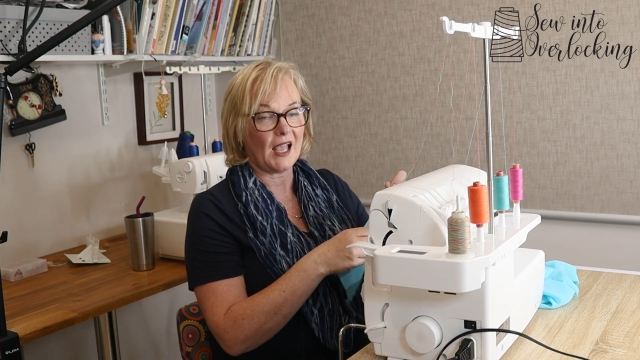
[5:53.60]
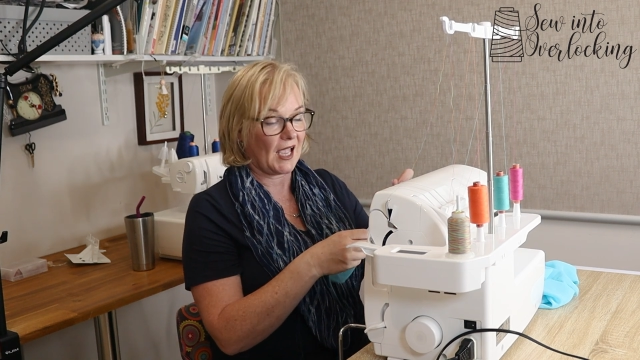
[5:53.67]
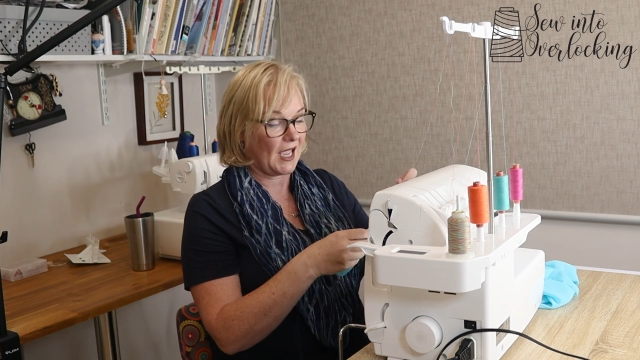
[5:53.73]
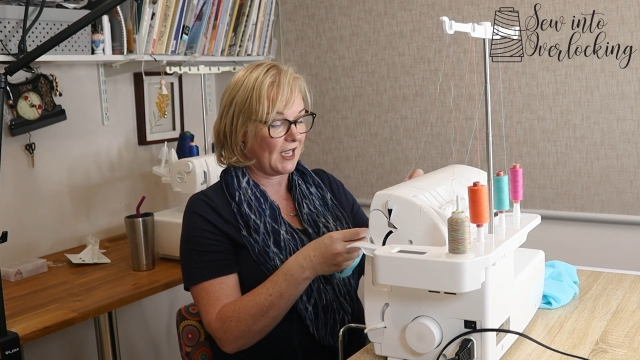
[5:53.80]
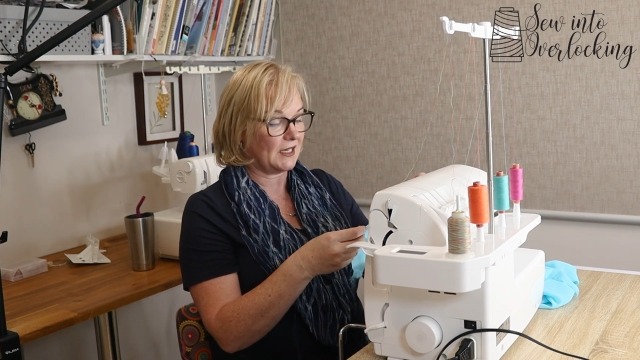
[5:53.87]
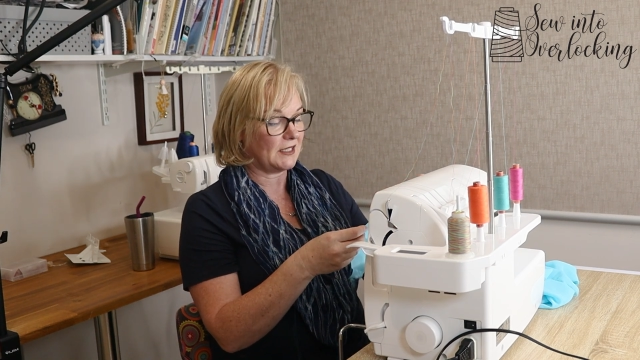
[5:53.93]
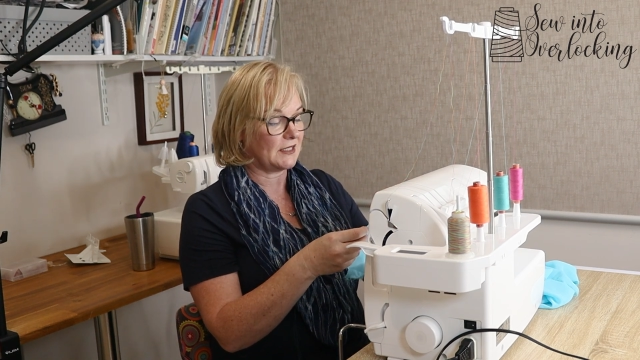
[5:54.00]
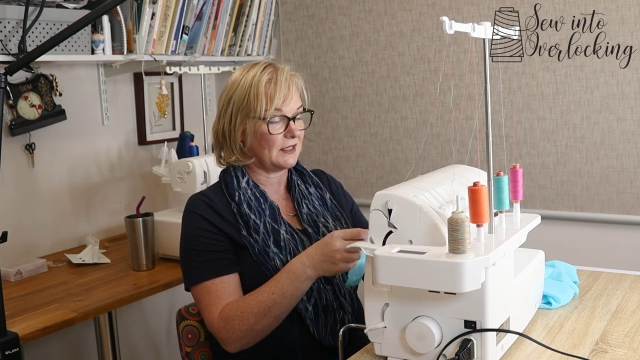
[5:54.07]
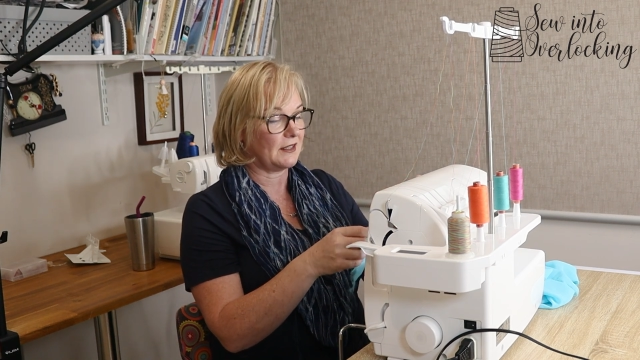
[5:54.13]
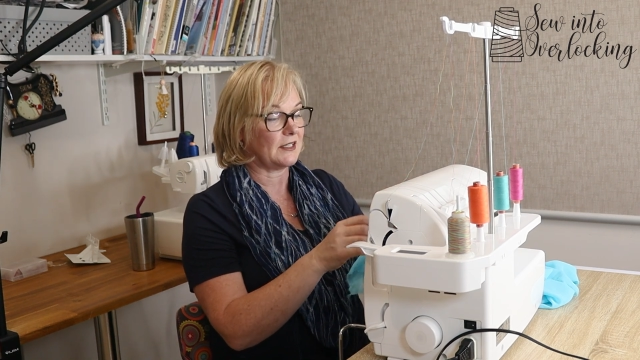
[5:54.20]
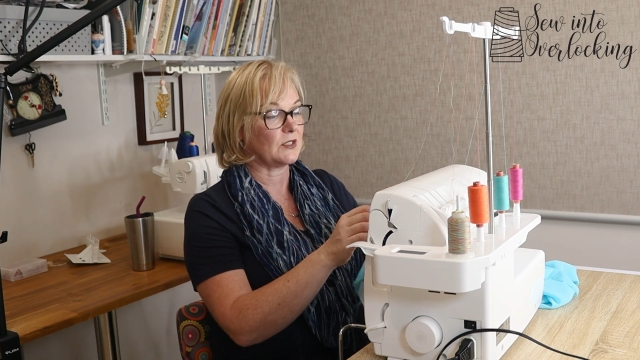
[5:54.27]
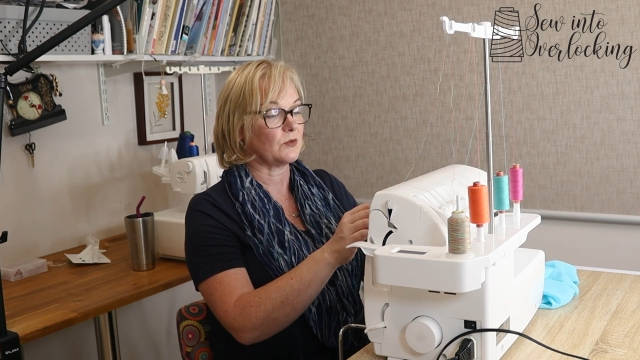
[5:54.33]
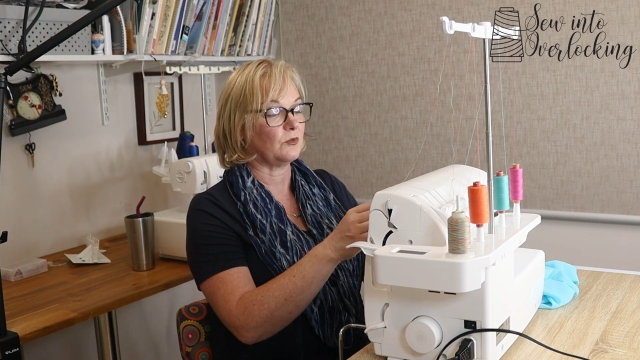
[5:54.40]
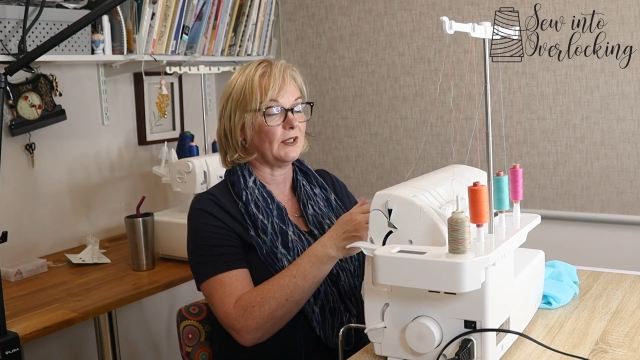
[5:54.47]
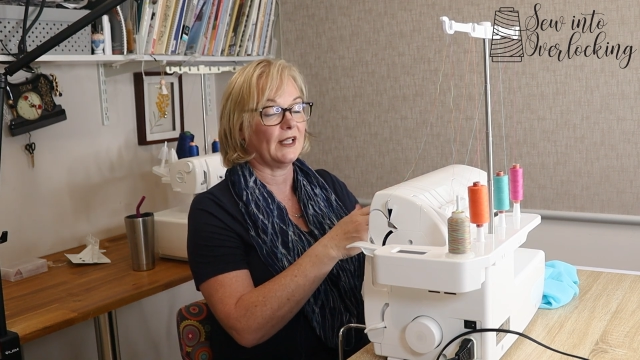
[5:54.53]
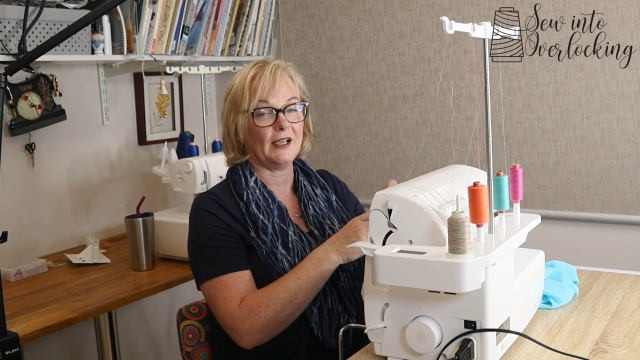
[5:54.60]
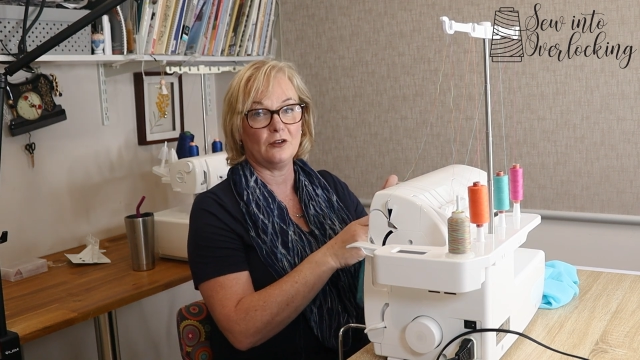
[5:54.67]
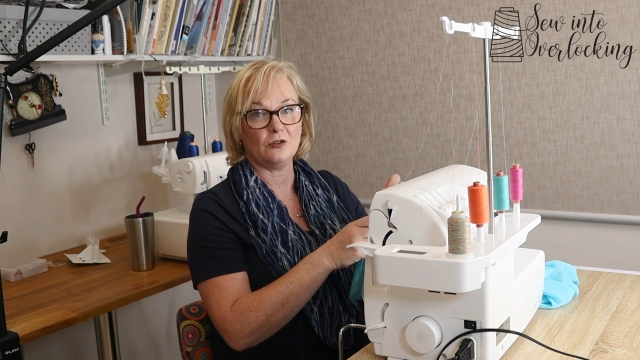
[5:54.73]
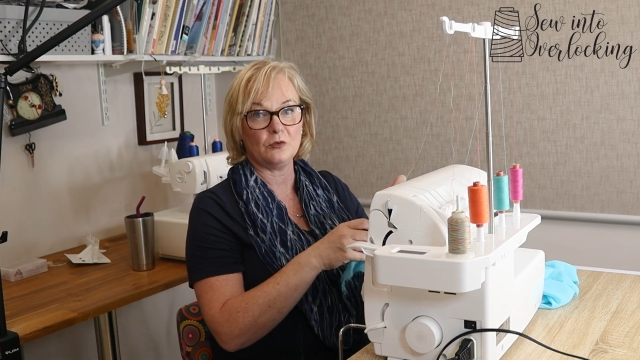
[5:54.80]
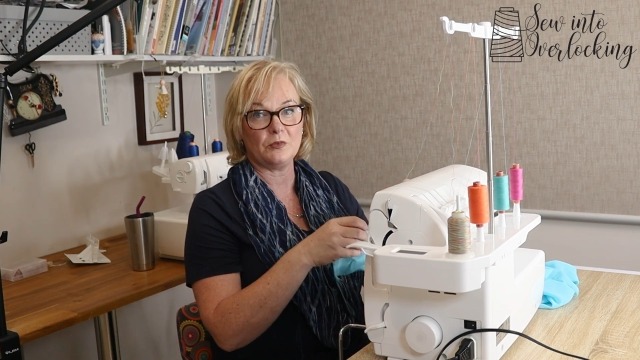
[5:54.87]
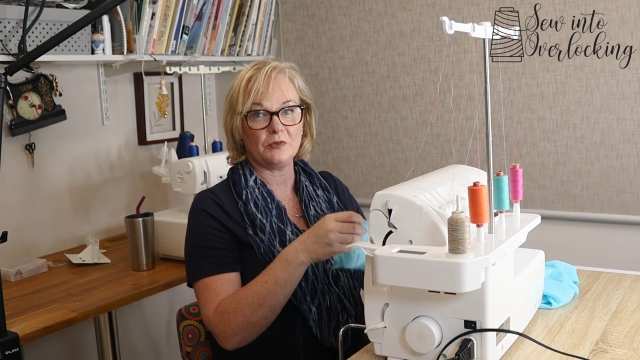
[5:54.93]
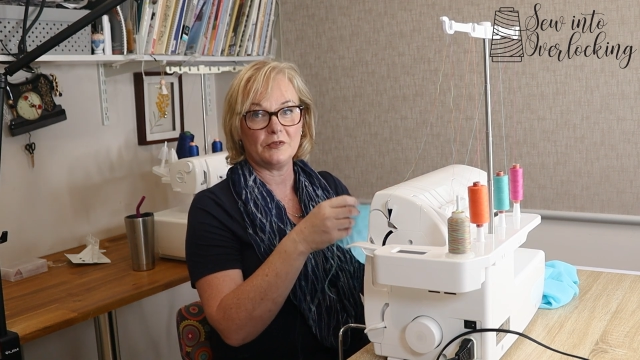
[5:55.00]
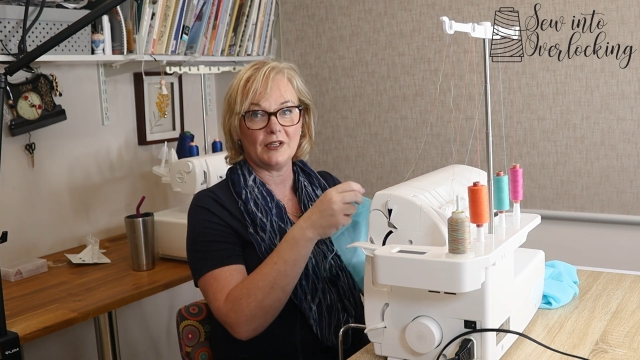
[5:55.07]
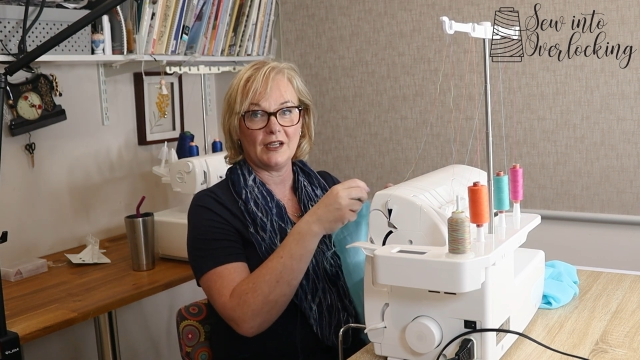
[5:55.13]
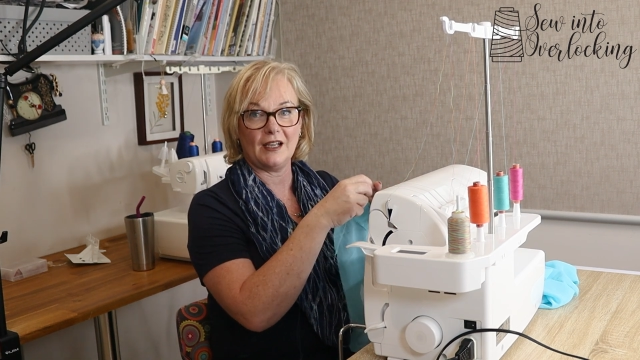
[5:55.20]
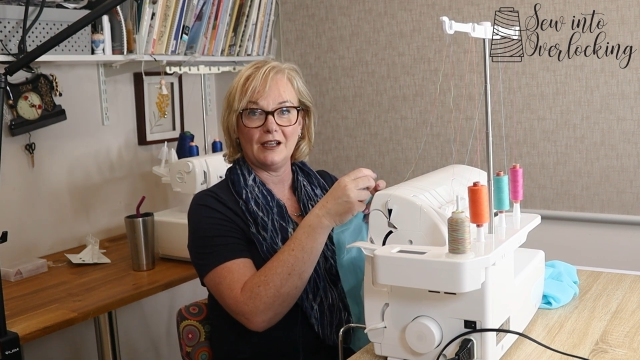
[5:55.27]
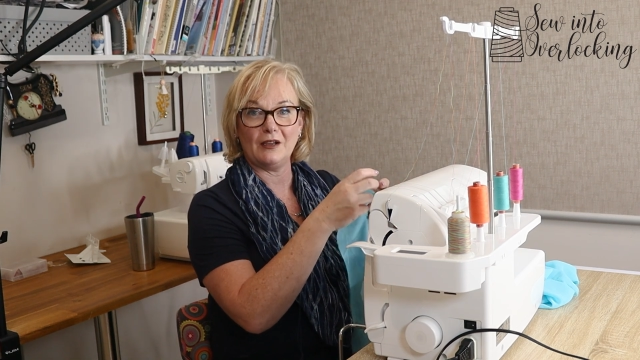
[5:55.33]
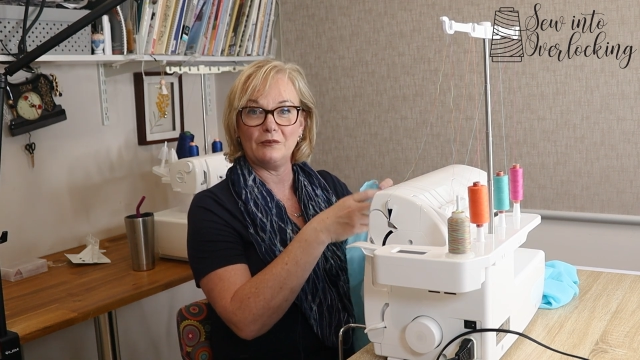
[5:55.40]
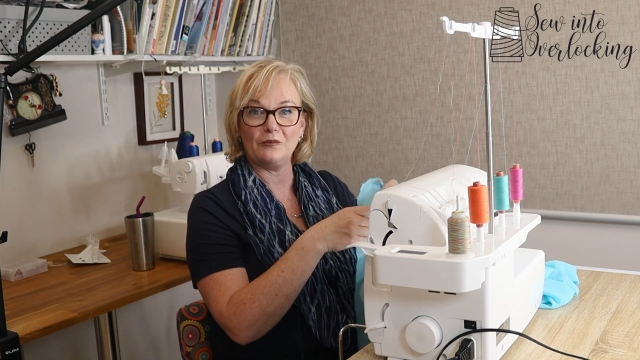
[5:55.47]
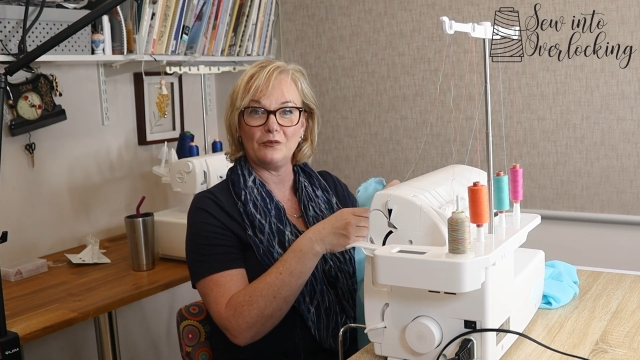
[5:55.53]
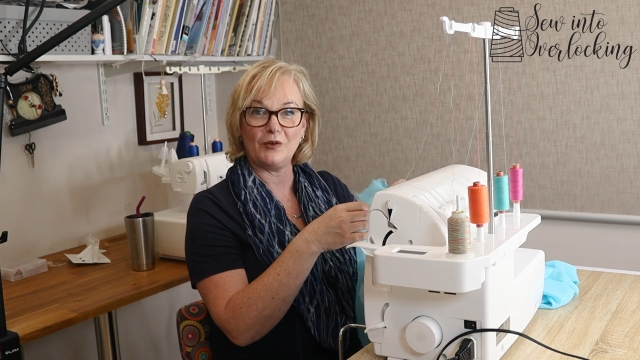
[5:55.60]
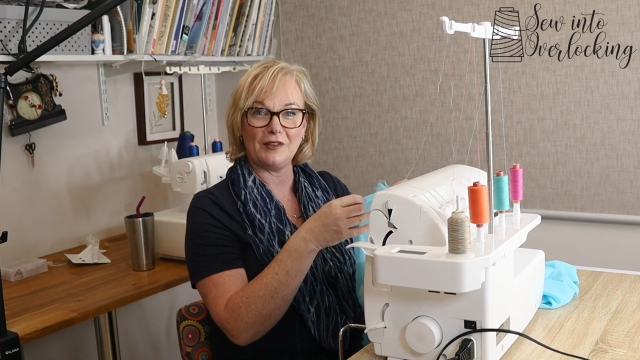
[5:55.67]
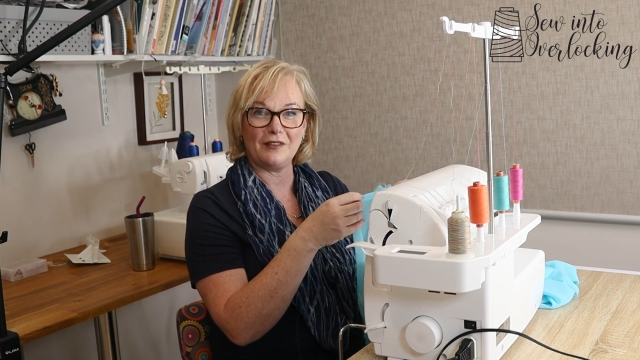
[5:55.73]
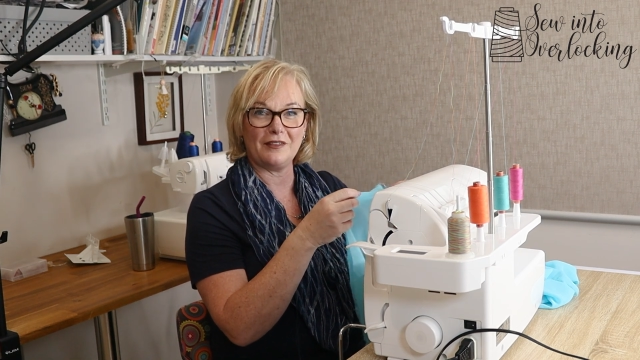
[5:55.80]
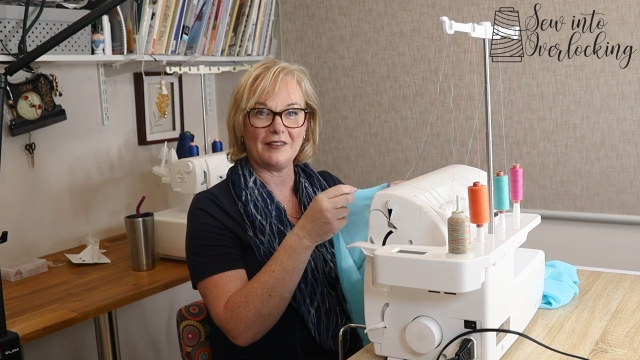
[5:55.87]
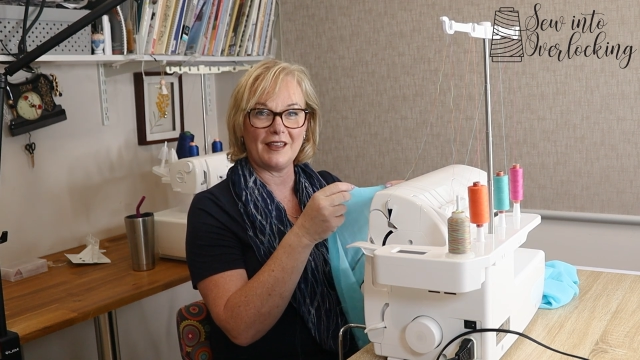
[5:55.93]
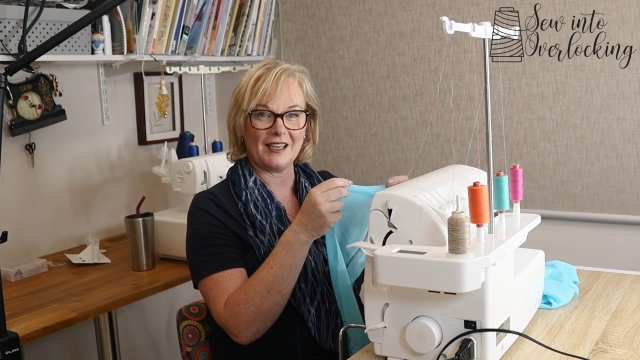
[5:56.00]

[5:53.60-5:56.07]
and this will help with